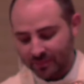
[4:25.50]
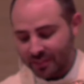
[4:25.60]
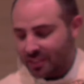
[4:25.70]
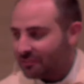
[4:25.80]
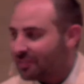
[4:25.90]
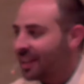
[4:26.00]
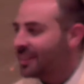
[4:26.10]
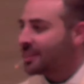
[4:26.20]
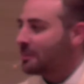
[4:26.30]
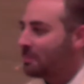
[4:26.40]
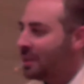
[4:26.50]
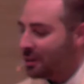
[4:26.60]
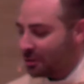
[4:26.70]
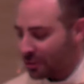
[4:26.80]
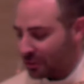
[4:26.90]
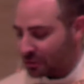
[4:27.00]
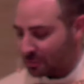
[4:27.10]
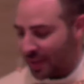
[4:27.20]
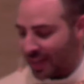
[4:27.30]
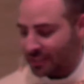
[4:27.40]
The event that Peter goes
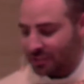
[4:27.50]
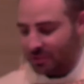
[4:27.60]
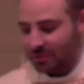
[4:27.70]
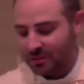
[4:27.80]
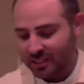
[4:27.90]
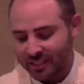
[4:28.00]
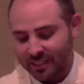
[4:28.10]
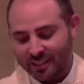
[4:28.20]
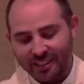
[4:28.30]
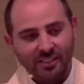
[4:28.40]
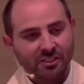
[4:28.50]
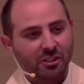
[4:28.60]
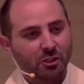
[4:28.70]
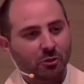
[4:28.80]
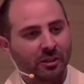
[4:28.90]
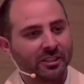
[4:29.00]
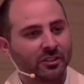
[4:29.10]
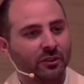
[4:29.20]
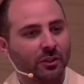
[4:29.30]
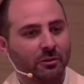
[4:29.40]
back to is the
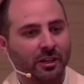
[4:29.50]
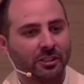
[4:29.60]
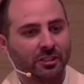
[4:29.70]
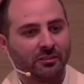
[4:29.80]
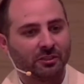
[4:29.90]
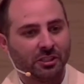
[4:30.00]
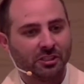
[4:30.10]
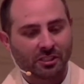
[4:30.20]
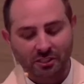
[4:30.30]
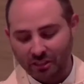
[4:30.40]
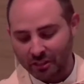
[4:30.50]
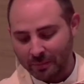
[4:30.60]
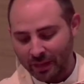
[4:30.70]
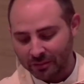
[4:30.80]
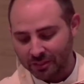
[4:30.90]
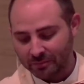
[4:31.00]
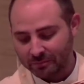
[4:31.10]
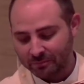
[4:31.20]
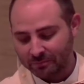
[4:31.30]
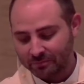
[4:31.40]
transfiguration of Jesus on the mountain.
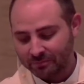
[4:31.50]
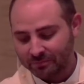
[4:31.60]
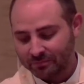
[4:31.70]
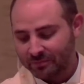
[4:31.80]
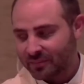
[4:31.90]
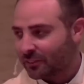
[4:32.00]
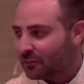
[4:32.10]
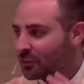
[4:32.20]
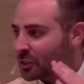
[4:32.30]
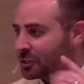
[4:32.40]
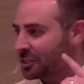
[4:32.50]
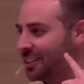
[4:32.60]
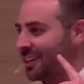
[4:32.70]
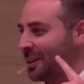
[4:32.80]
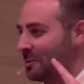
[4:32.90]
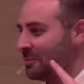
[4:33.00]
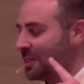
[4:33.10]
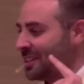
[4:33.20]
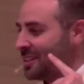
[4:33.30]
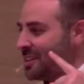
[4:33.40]
The first time
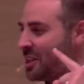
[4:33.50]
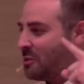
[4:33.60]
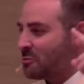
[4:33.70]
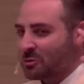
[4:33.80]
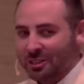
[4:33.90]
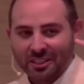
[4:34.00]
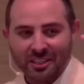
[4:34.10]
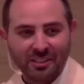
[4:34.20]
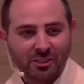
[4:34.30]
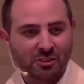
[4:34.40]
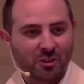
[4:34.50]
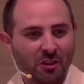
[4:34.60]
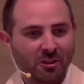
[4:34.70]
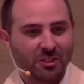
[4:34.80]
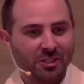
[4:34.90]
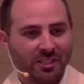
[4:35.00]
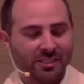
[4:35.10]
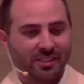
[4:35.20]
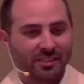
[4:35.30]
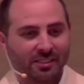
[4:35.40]
he really saw
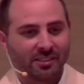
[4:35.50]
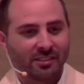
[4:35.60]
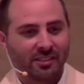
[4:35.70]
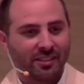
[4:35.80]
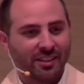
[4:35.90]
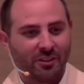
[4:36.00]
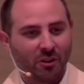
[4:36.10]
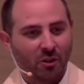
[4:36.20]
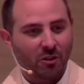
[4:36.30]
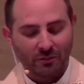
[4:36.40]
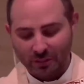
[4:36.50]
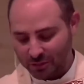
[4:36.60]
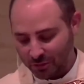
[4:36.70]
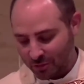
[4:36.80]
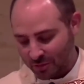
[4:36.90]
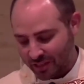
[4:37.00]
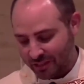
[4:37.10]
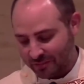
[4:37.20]
Jesus in all of his glory.